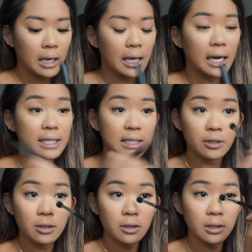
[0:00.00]
And I
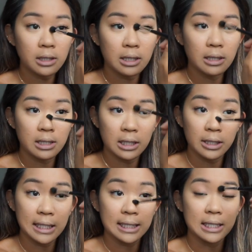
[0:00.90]
still, to
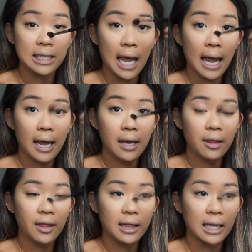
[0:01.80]
this day,
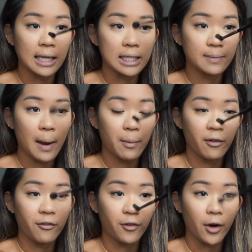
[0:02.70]
think that that's my
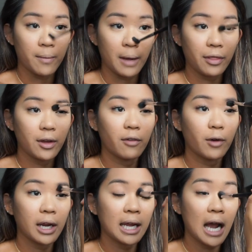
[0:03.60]
preferred method of
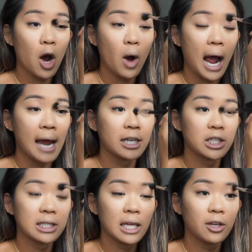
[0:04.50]
working out. I
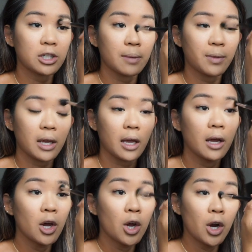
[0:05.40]
just think there's something
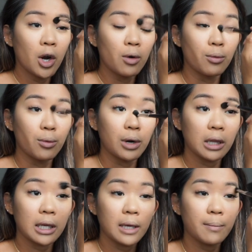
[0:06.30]

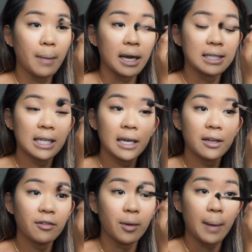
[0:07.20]
really
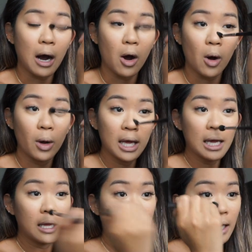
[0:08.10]
meditative about
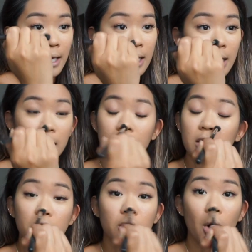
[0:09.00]
like getting in
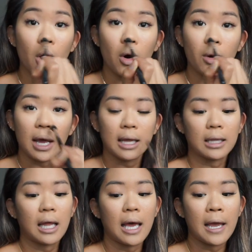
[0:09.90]
the zone and
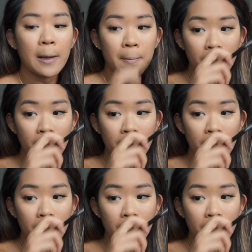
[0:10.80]
like